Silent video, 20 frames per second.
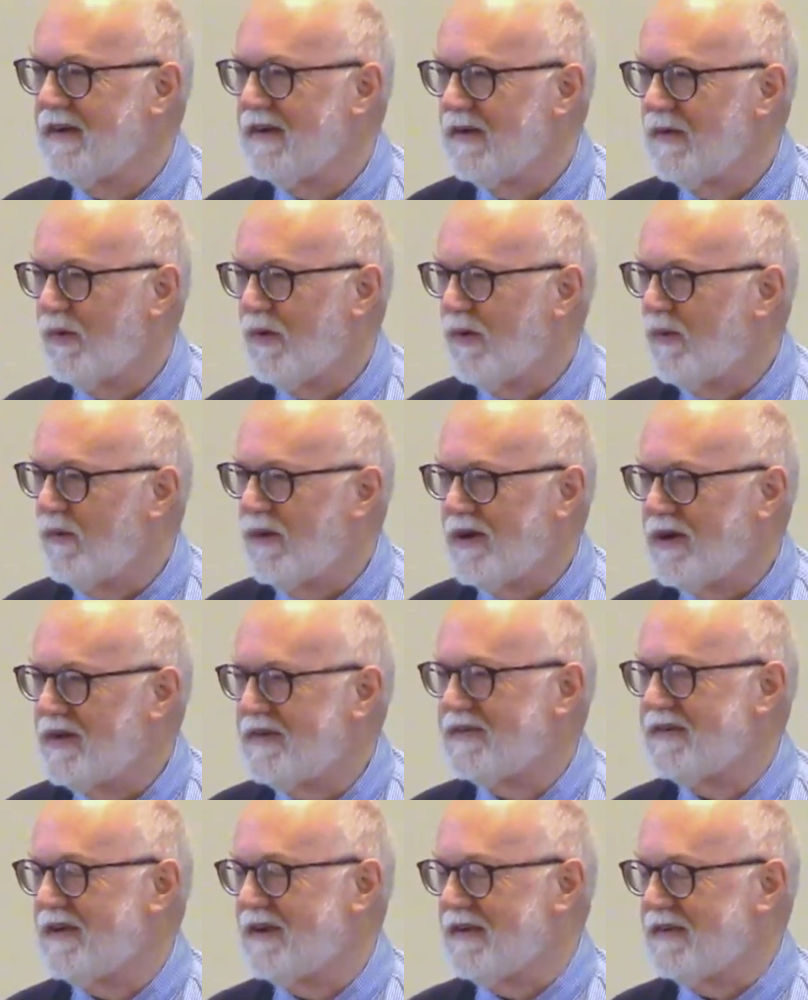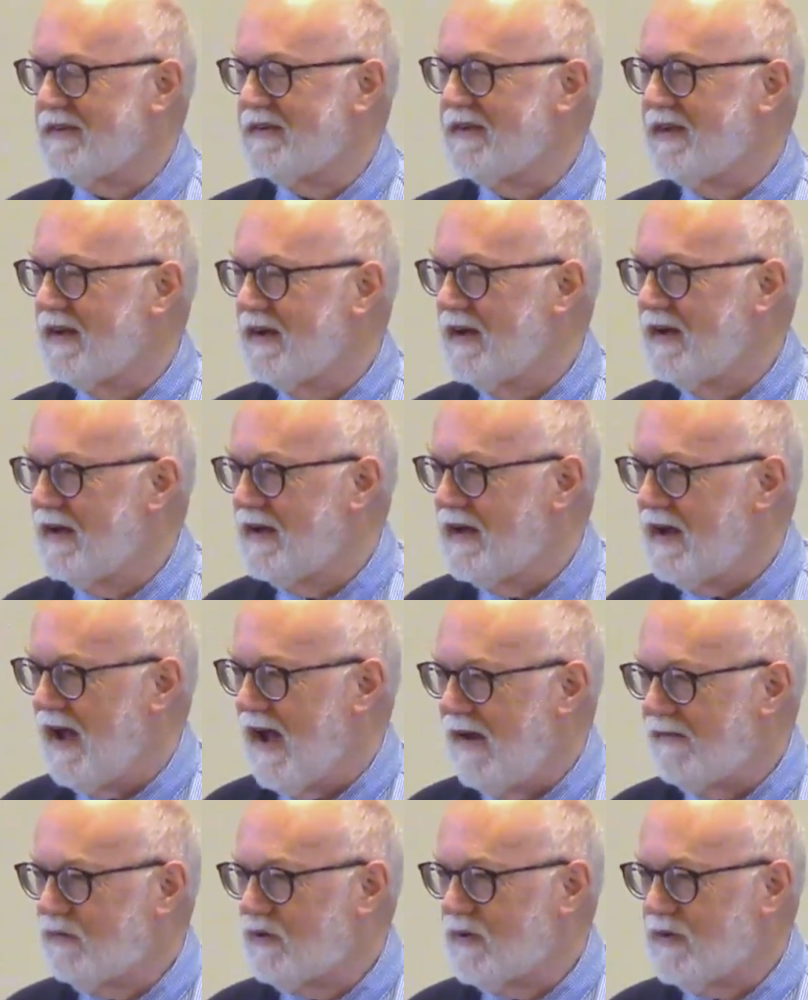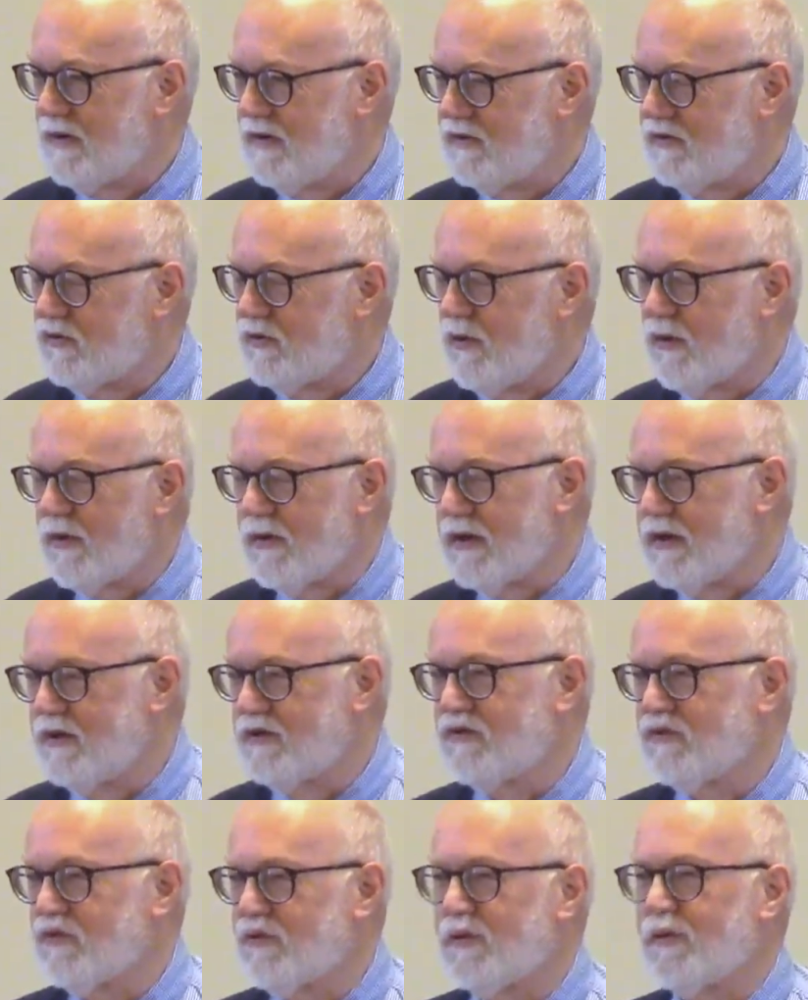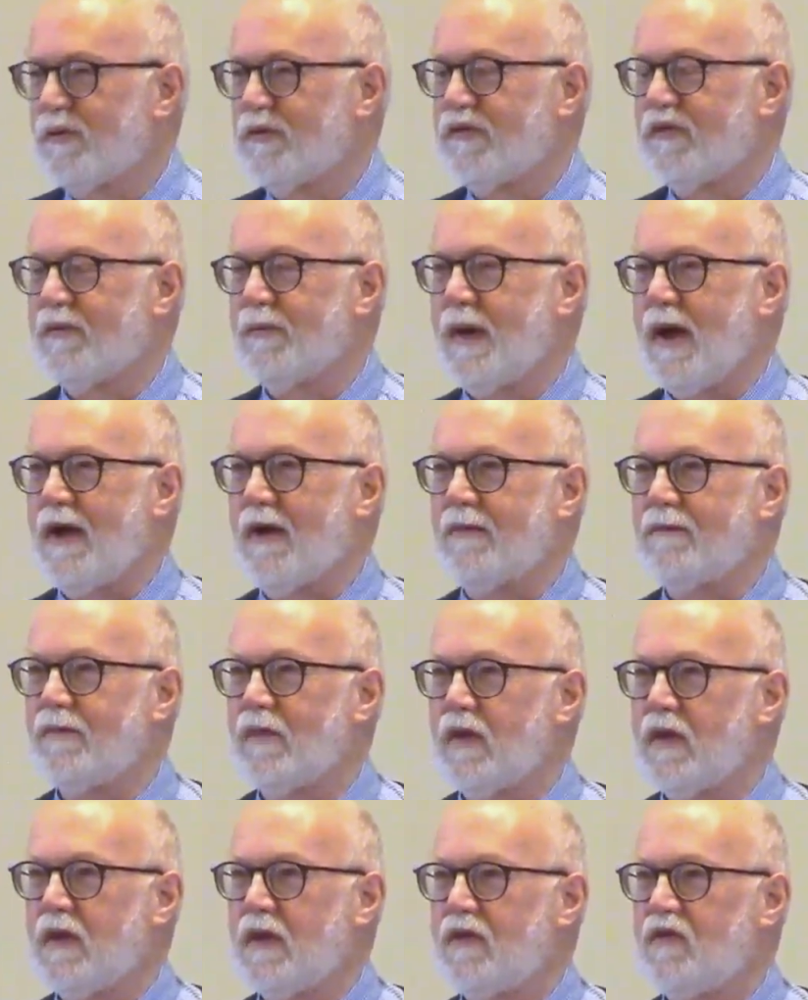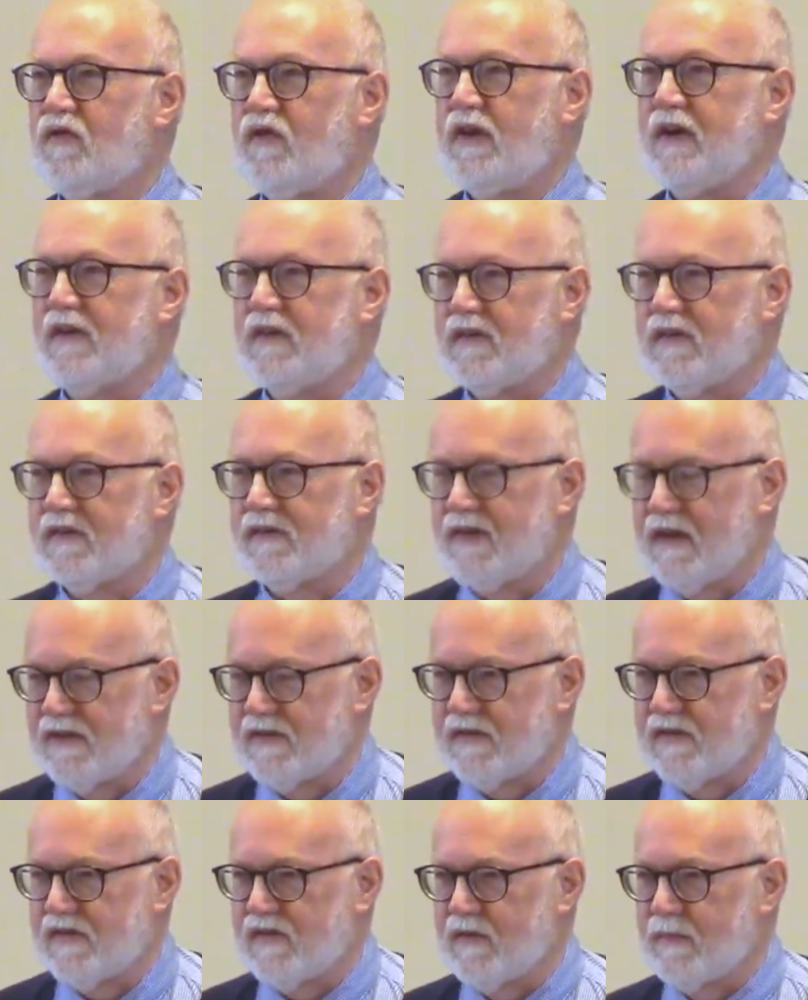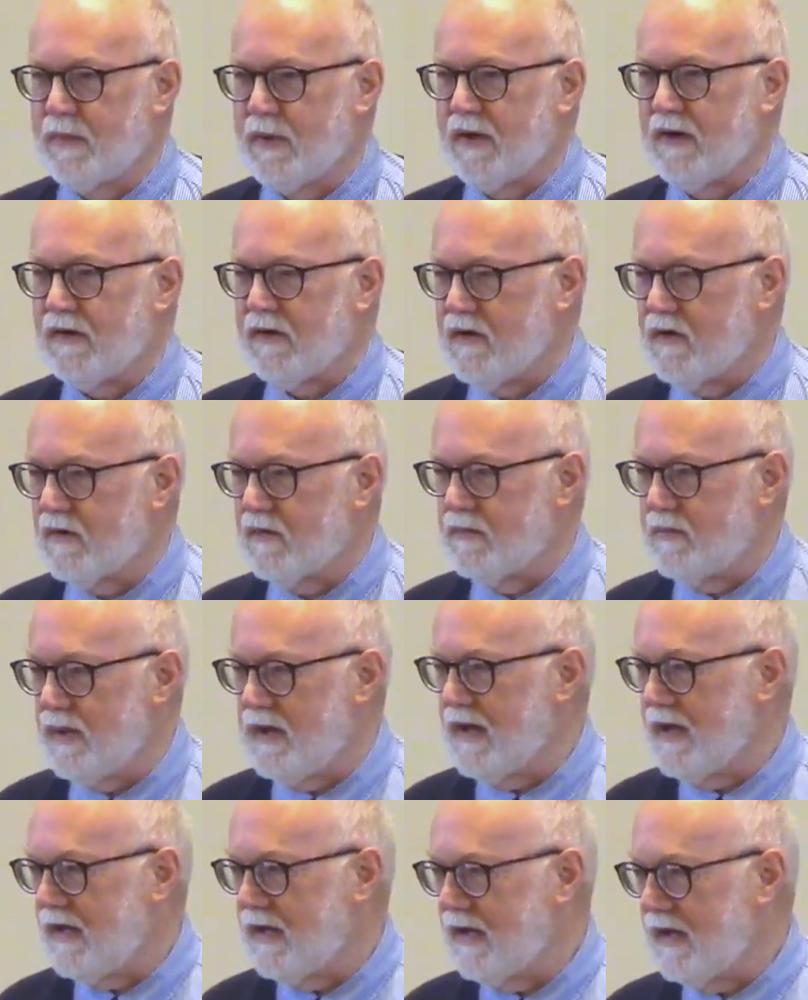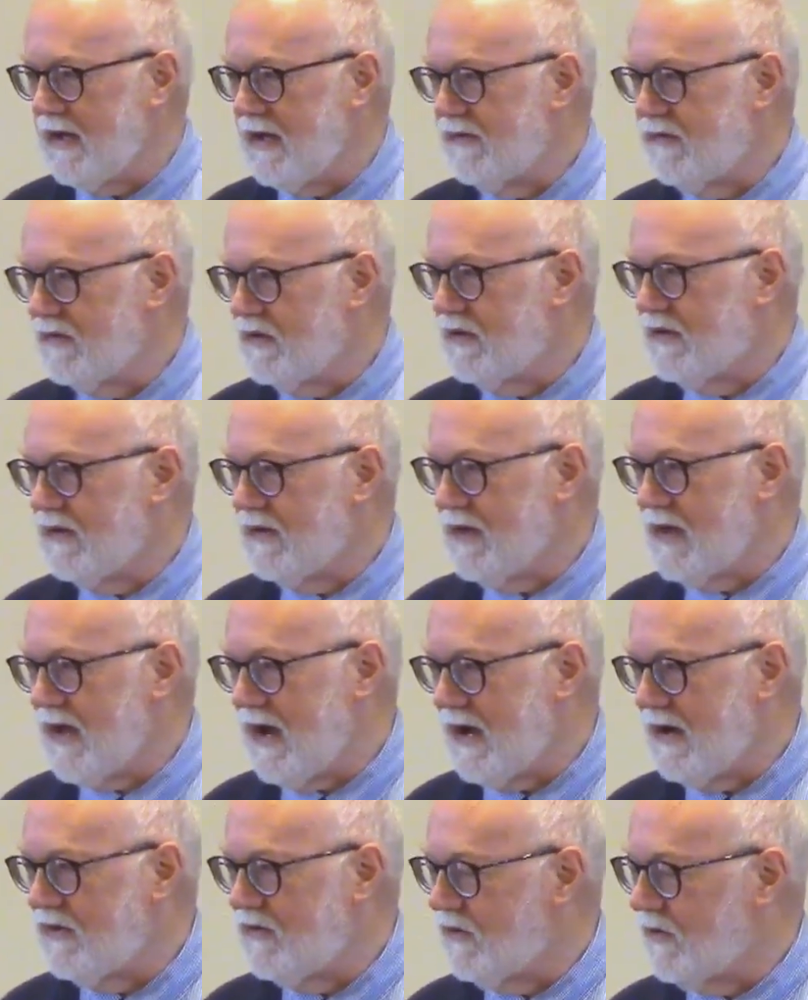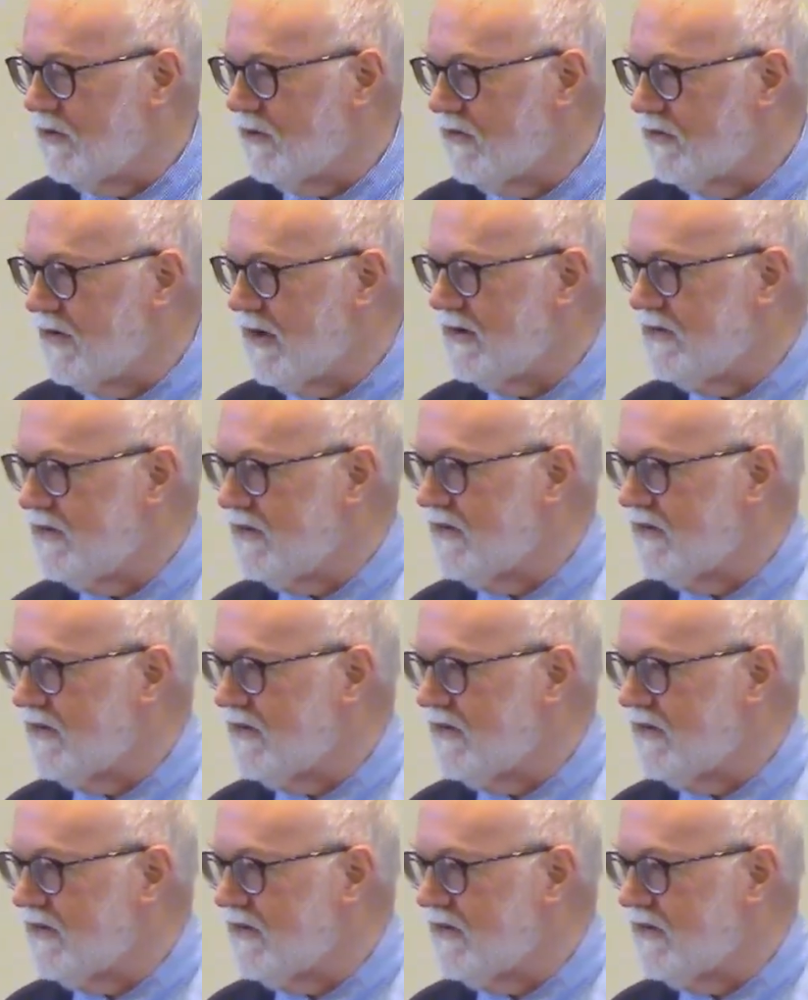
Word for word: What is this? After these soaring truths about Jesus as a superior being, even to the angels, as a